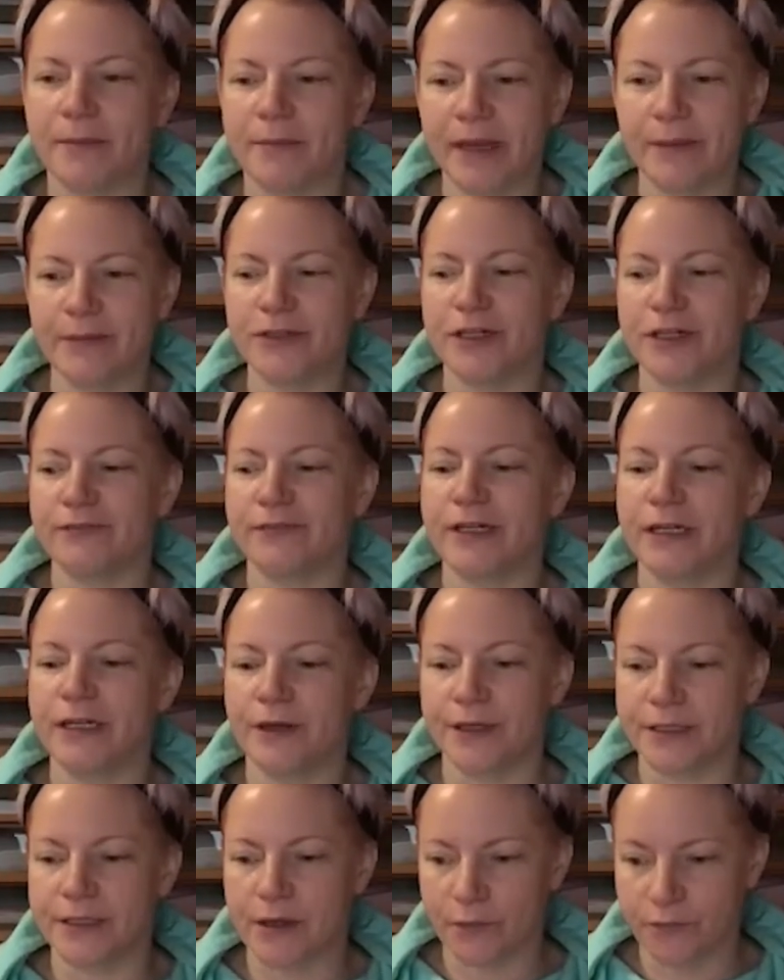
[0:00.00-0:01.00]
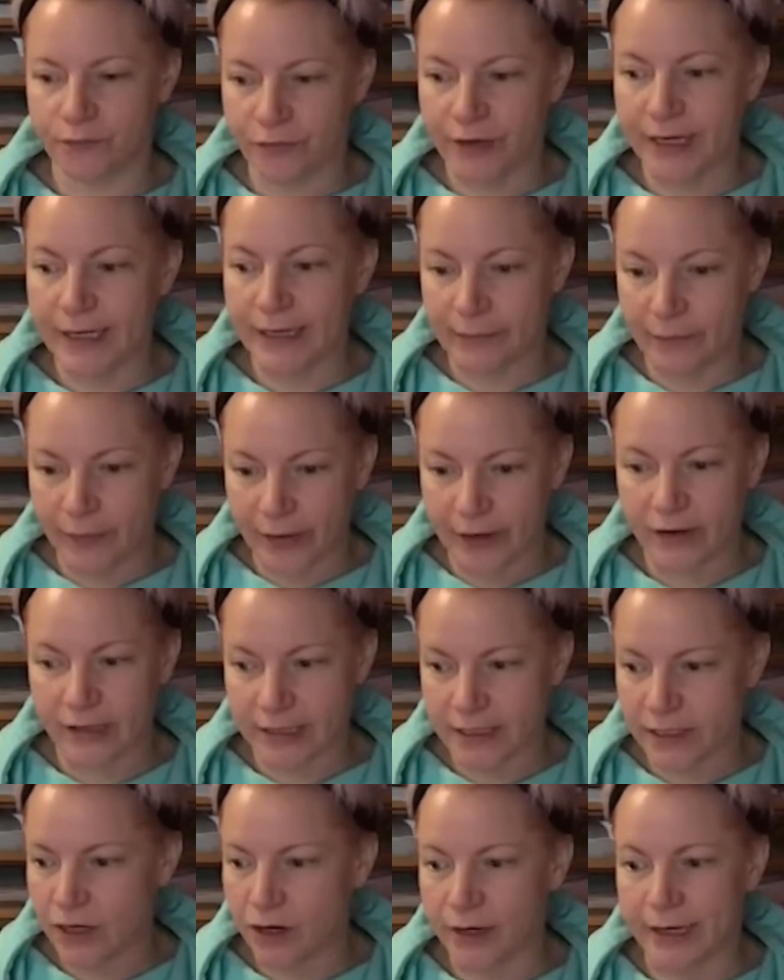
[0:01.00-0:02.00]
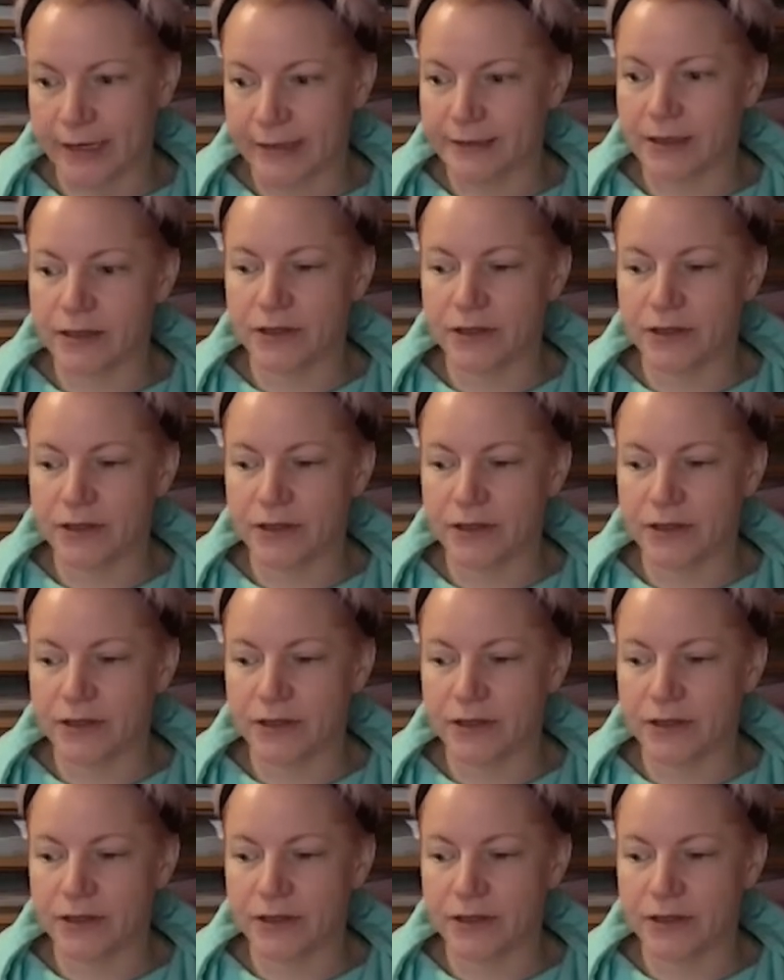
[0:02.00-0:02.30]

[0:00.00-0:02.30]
People don't realise that really, when I started,